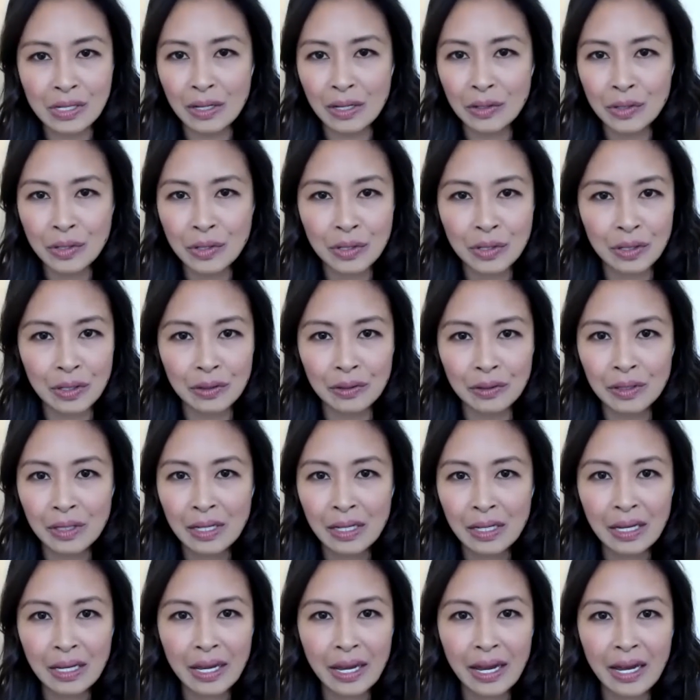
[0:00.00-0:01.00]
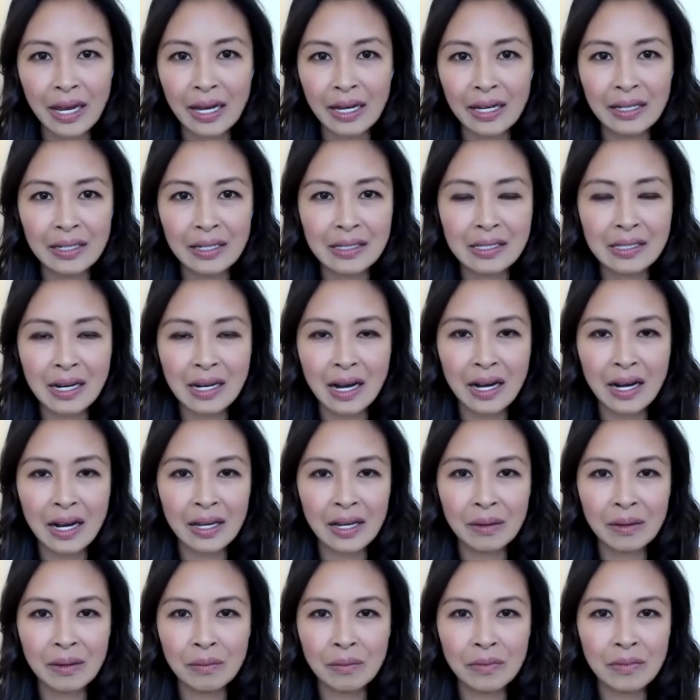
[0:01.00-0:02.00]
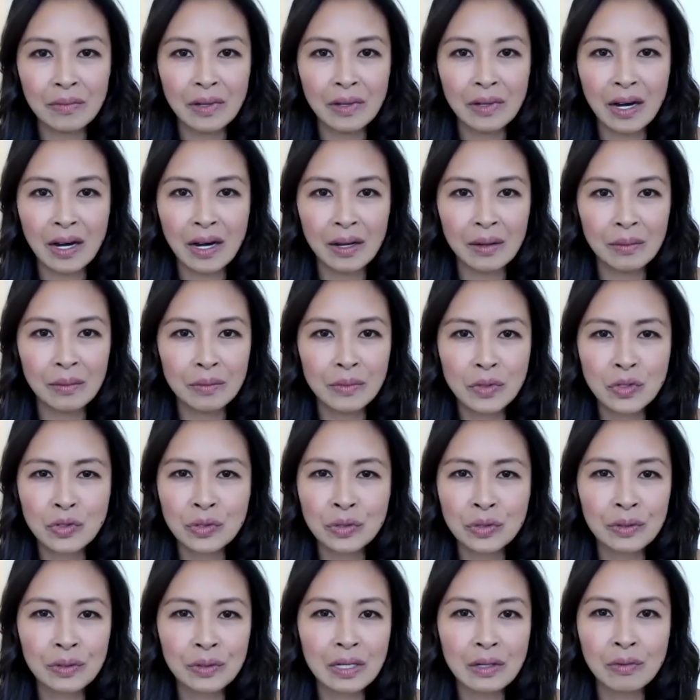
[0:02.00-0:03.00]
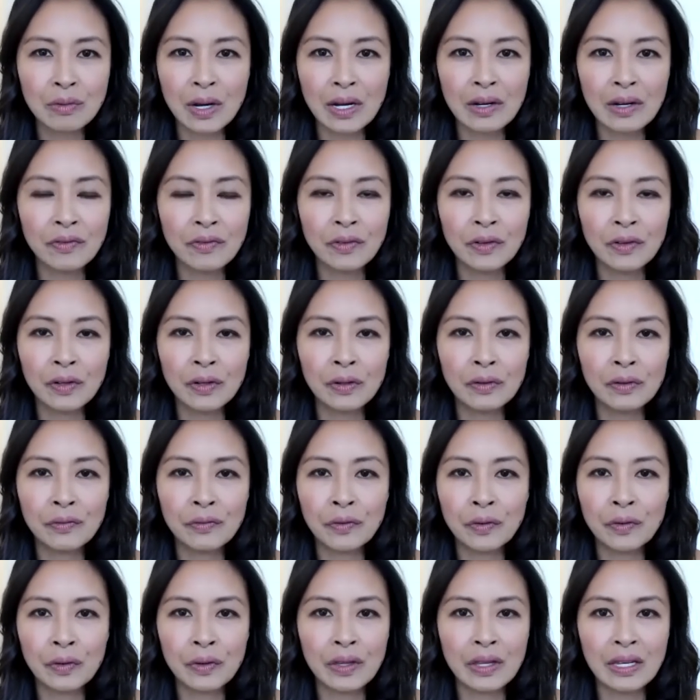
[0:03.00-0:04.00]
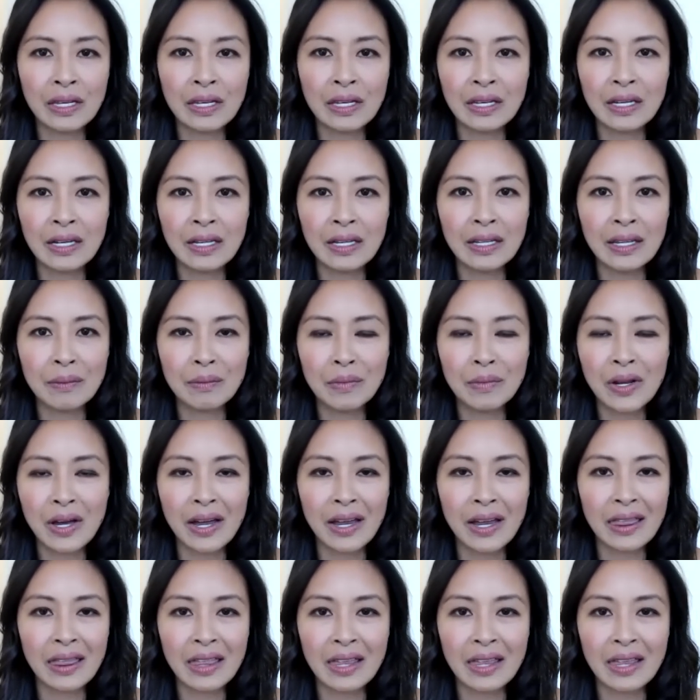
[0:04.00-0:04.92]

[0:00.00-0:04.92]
true. And I'm truly grateful for the alumni